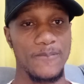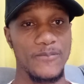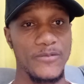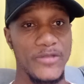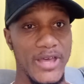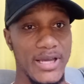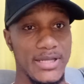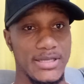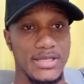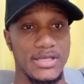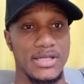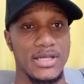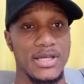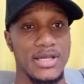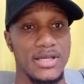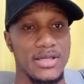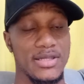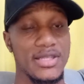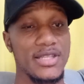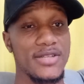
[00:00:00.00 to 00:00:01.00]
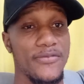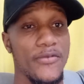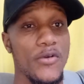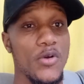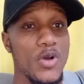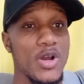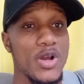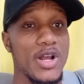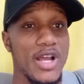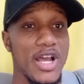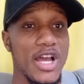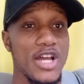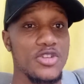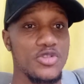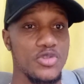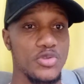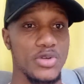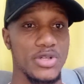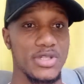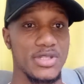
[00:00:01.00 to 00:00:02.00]
that these foreign
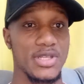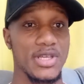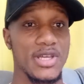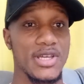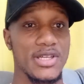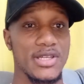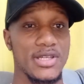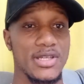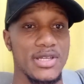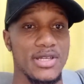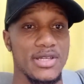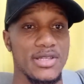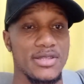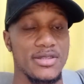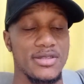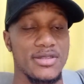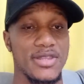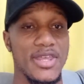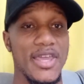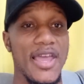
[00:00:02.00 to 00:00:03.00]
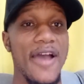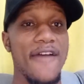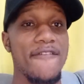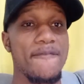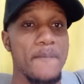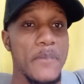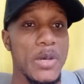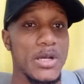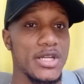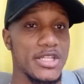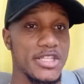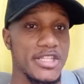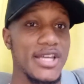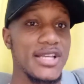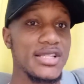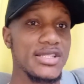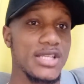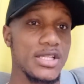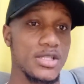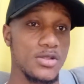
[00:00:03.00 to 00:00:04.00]
countries, they have better
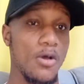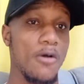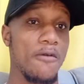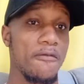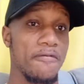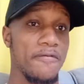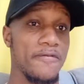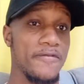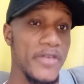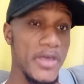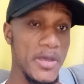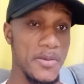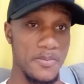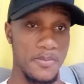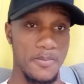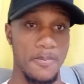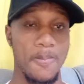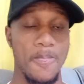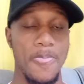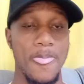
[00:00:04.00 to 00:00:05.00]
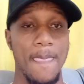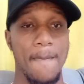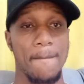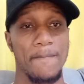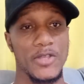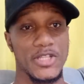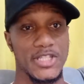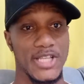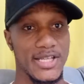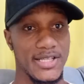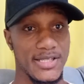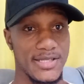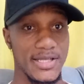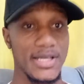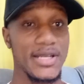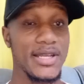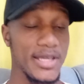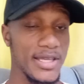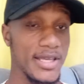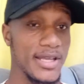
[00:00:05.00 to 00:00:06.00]
chances of them
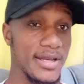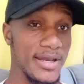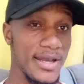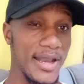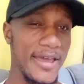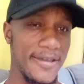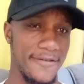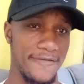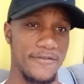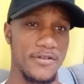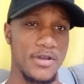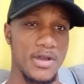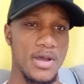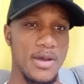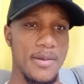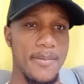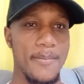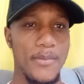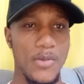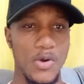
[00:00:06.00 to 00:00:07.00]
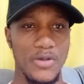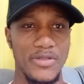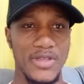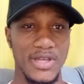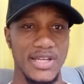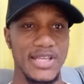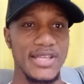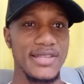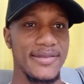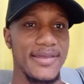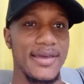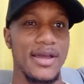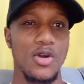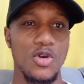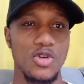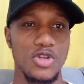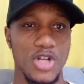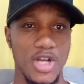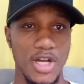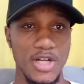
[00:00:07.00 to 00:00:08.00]
succeeding in life more than in their
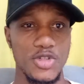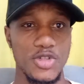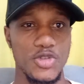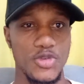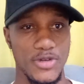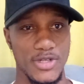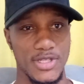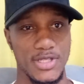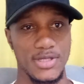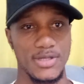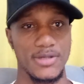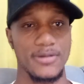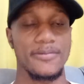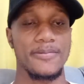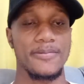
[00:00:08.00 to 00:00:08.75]
own countries.